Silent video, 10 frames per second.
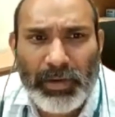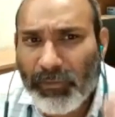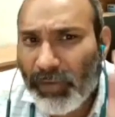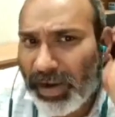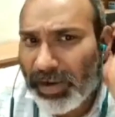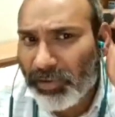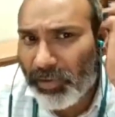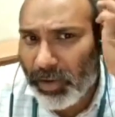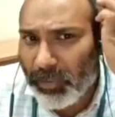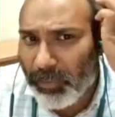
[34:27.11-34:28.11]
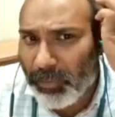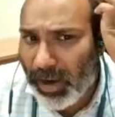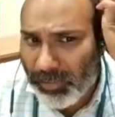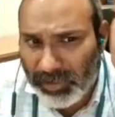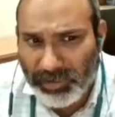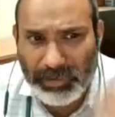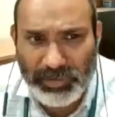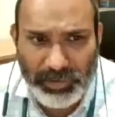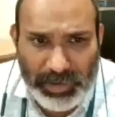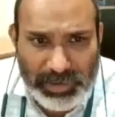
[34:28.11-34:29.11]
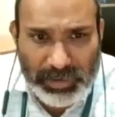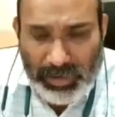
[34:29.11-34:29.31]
Why it is not barred by the sub judice?